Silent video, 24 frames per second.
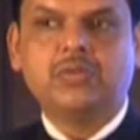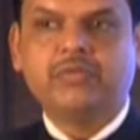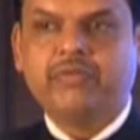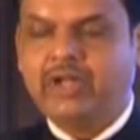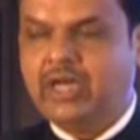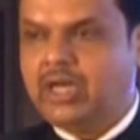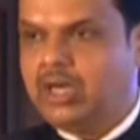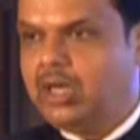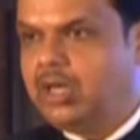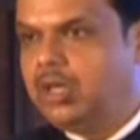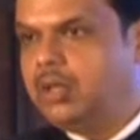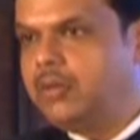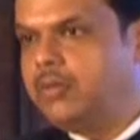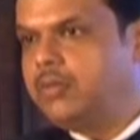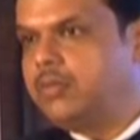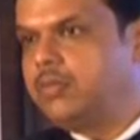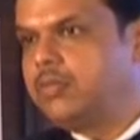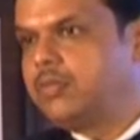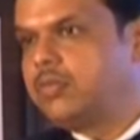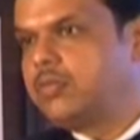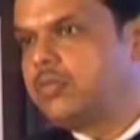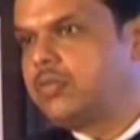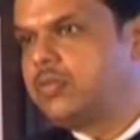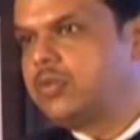will
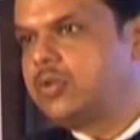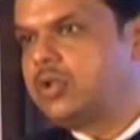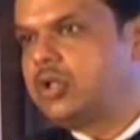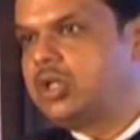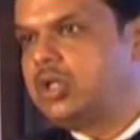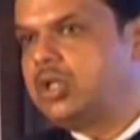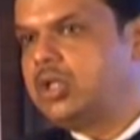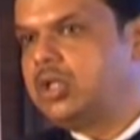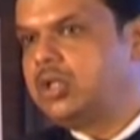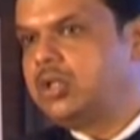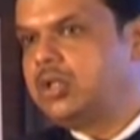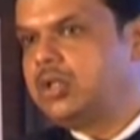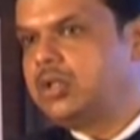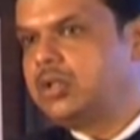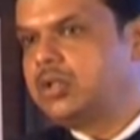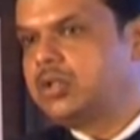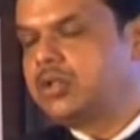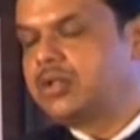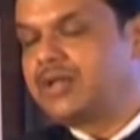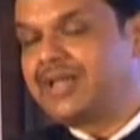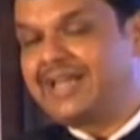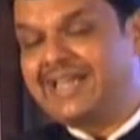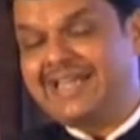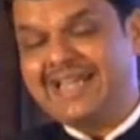
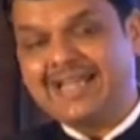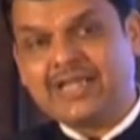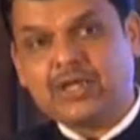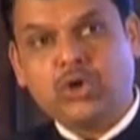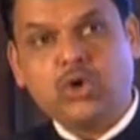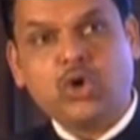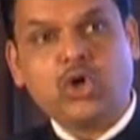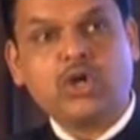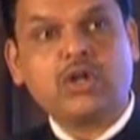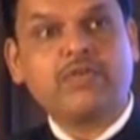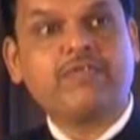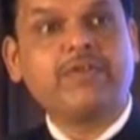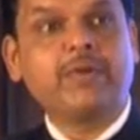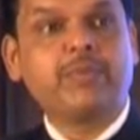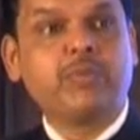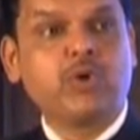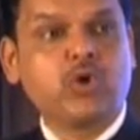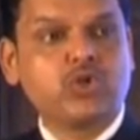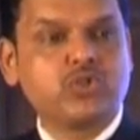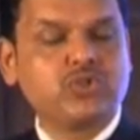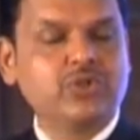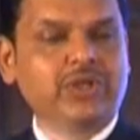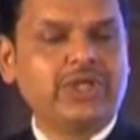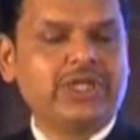create a lot of
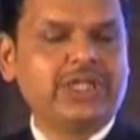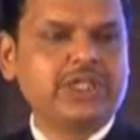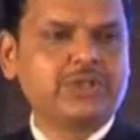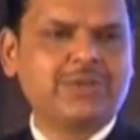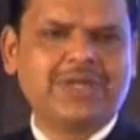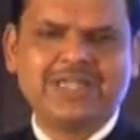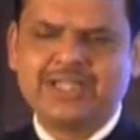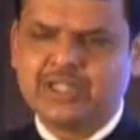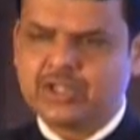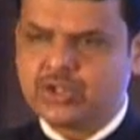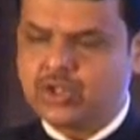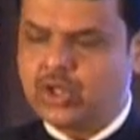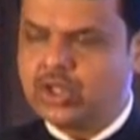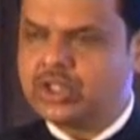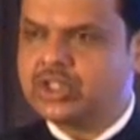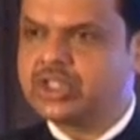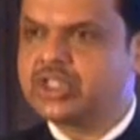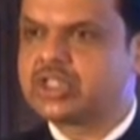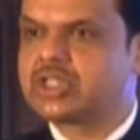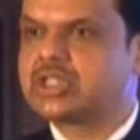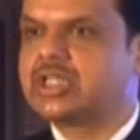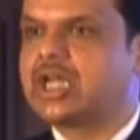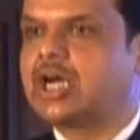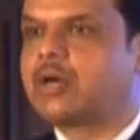opportunities, but it's not
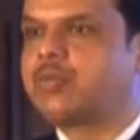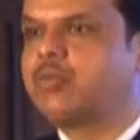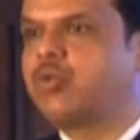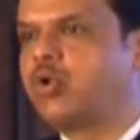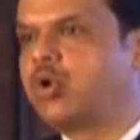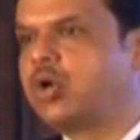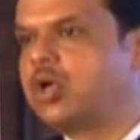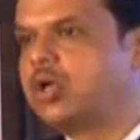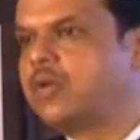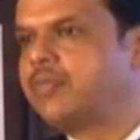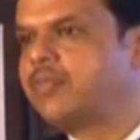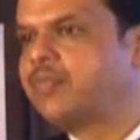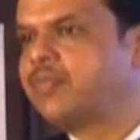just Nagpur.